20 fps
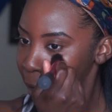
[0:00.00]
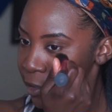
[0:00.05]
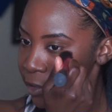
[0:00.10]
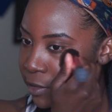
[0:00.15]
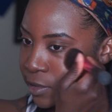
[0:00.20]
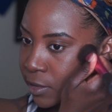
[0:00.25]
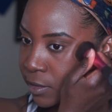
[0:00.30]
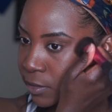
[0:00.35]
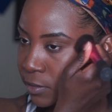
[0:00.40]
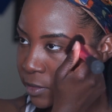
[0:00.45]

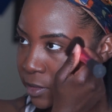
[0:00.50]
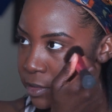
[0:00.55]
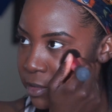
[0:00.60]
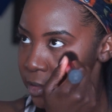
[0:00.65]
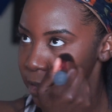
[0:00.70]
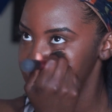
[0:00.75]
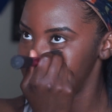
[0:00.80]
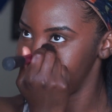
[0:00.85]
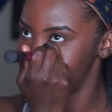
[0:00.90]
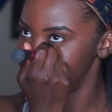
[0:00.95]
And then I'll
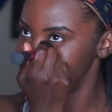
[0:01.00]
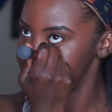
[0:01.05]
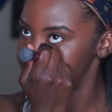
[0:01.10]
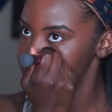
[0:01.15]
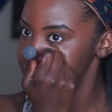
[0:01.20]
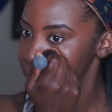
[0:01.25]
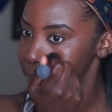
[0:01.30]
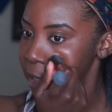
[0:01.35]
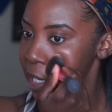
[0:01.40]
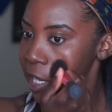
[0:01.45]
just kind of
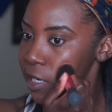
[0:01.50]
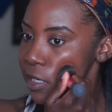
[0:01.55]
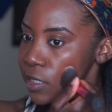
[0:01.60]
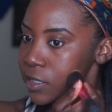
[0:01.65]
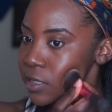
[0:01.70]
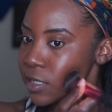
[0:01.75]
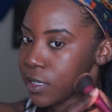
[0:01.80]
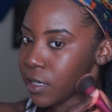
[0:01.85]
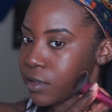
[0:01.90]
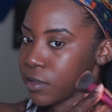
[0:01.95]
just pat
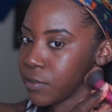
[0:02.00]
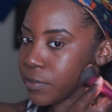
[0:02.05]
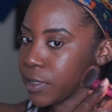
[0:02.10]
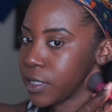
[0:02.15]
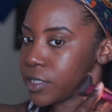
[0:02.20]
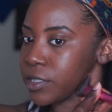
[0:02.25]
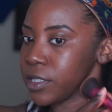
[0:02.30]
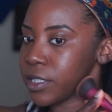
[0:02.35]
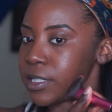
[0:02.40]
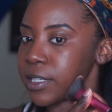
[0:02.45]
it down and
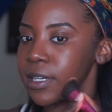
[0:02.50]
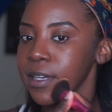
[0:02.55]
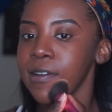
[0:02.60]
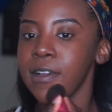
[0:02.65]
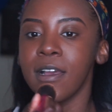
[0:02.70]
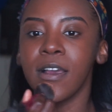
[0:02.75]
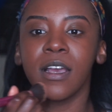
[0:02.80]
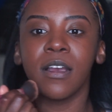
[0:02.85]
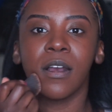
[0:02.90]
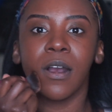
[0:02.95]
make sure I get
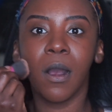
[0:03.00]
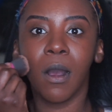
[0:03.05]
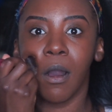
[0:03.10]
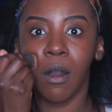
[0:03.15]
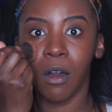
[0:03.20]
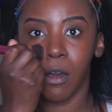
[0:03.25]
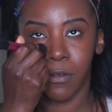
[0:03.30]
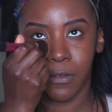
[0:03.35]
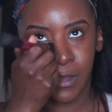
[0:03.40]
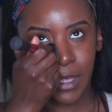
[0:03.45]

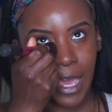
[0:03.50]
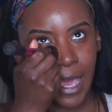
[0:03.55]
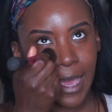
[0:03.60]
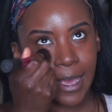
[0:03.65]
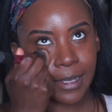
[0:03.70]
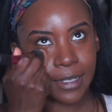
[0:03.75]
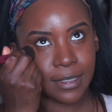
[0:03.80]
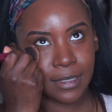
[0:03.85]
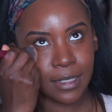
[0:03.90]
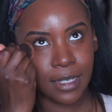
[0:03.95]
all the
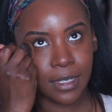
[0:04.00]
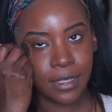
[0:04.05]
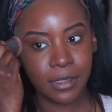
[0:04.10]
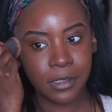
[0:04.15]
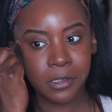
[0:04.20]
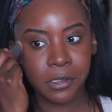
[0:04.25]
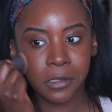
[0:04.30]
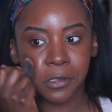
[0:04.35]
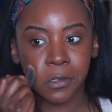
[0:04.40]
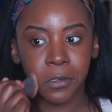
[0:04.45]

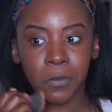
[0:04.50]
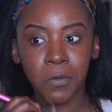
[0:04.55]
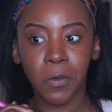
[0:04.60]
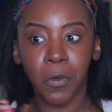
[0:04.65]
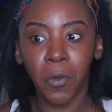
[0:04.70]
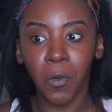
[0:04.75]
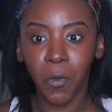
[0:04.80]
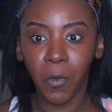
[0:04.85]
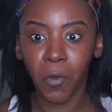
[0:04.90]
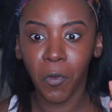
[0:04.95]
excess
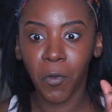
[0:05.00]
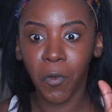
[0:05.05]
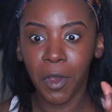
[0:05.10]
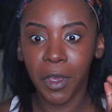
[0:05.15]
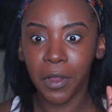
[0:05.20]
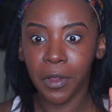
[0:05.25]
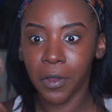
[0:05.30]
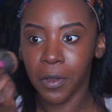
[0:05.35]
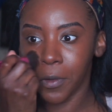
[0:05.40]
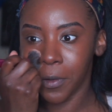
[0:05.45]

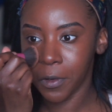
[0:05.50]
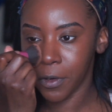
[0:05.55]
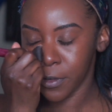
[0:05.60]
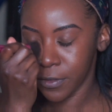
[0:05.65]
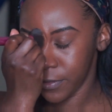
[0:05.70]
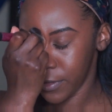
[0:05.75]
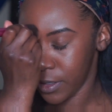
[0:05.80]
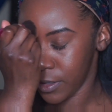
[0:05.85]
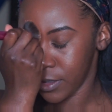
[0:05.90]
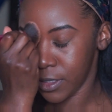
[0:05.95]
oil or
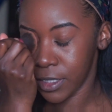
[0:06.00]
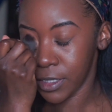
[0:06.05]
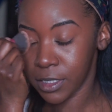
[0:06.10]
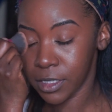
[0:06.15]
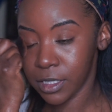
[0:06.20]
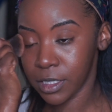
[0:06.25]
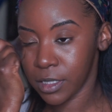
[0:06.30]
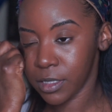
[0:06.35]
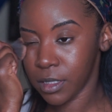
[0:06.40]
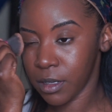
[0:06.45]

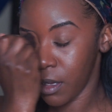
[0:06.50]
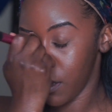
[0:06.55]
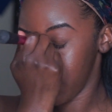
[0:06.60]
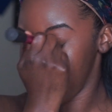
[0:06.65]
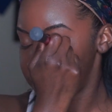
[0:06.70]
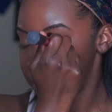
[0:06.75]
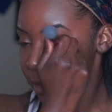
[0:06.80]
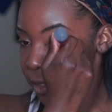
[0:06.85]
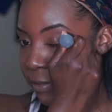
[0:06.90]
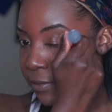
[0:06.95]
foundation off
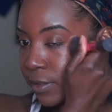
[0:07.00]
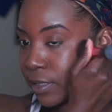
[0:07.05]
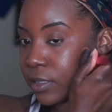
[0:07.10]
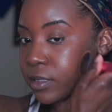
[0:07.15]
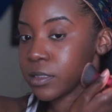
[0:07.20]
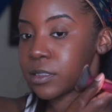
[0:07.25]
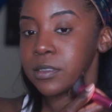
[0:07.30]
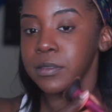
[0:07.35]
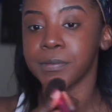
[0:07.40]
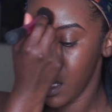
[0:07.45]
of my
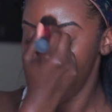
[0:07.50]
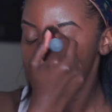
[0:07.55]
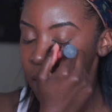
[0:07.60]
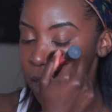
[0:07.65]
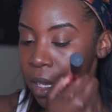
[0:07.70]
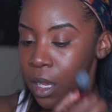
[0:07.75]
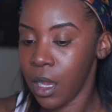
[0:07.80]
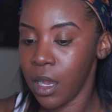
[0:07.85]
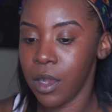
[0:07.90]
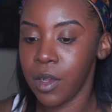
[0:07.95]
face.
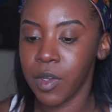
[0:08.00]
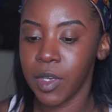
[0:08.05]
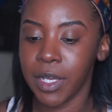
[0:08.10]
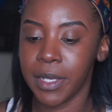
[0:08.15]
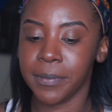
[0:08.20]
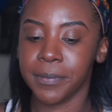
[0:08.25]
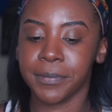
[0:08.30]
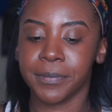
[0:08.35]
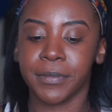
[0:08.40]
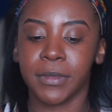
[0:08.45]

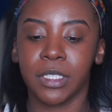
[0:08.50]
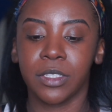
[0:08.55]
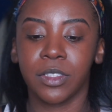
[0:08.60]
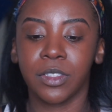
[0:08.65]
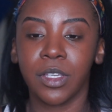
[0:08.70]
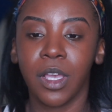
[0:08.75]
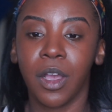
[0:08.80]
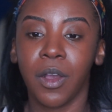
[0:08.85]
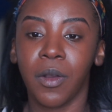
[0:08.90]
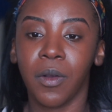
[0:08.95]
Okay,
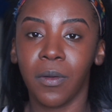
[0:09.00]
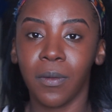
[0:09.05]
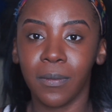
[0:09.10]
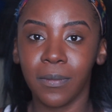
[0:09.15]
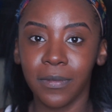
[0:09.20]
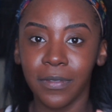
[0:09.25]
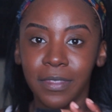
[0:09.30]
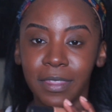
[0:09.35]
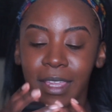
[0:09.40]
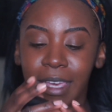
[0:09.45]
so
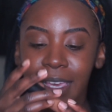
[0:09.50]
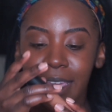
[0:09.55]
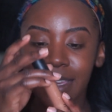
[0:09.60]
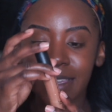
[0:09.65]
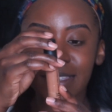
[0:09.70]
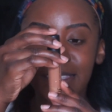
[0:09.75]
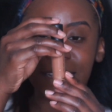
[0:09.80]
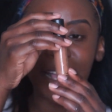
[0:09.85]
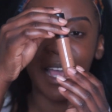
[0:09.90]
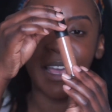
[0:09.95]

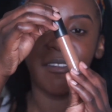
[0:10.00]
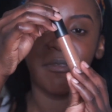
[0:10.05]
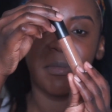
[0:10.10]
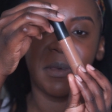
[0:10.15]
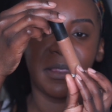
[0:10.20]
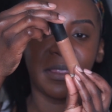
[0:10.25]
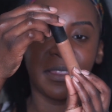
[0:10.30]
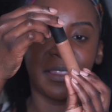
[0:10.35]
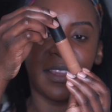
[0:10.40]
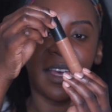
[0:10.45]
this I've
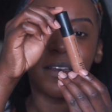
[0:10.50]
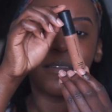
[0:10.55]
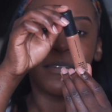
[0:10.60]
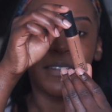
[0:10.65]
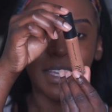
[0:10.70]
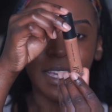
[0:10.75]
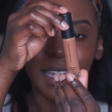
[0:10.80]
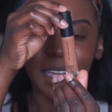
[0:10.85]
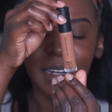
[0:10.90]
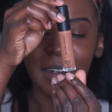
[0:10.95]
been
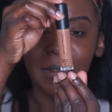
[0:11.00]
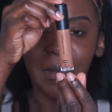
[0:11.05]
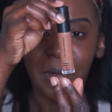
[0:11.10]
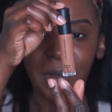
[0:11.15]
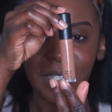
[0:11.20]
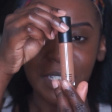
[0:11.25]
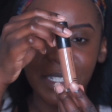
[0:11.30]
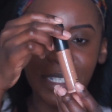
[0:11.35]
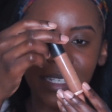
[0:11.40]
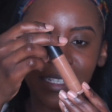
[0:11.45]
loving,
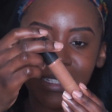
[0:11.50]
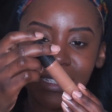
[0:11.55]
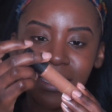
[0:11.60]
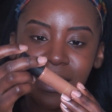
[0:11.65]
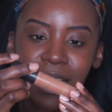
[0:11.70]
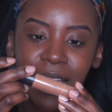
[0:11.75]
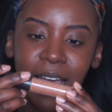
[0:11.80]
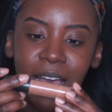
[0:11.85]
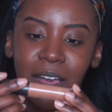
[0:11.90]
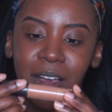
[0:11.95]
which is
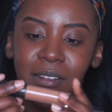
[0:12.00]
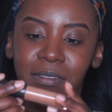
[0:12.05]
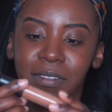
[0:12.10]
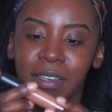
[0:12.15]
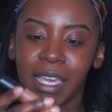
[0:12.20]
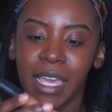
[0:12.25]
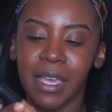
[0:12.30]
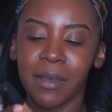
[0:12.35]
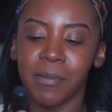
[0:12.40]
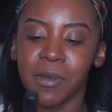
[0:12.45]
the e.l.f.
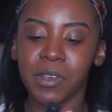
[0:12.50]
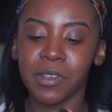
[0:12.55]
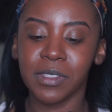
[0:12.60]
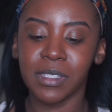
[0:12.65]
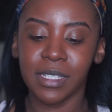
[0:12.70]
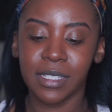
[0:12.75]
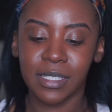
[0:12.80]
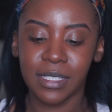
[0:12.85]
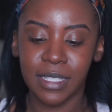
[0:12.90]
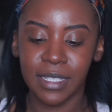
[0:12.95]
Camo
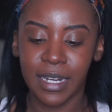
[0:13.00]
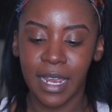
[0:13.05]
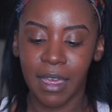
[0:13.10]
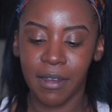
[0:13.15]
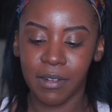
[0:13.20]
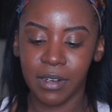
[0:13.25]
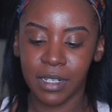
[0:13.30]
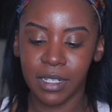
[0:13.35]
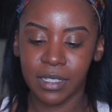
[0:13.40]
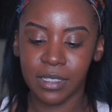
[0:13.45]

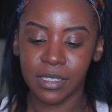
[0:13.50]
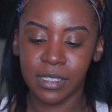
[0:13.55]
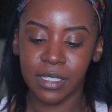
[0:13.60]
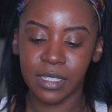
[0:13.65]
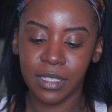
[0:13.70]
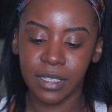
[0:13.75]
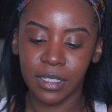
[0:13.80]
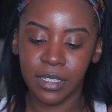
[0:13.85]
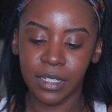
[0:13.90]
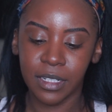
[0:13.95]
16-Hour
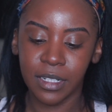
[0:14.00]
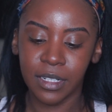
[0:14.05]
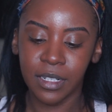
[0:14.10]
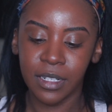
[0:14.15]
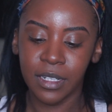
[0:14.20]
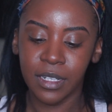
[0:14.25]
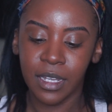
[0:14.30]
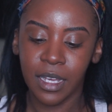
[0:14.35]
Concealer.